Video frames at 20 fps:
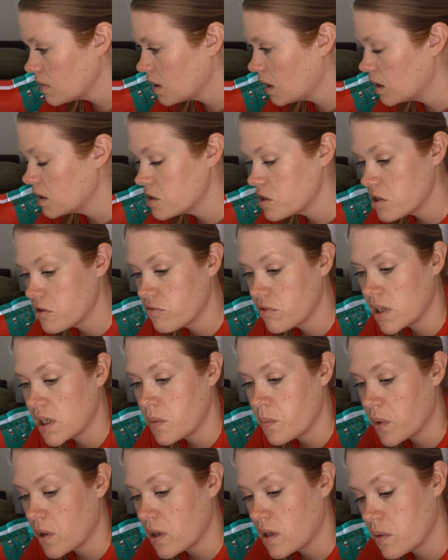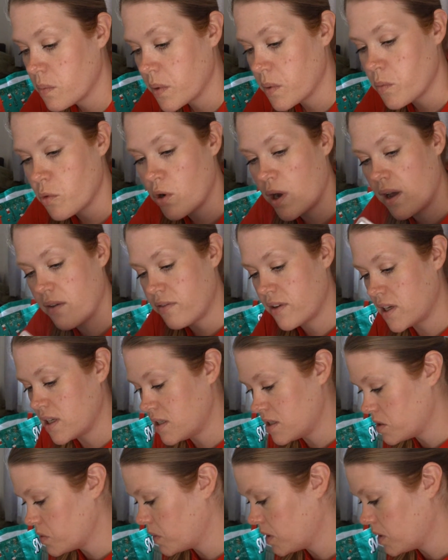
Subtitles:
I should really put a little bit more effort into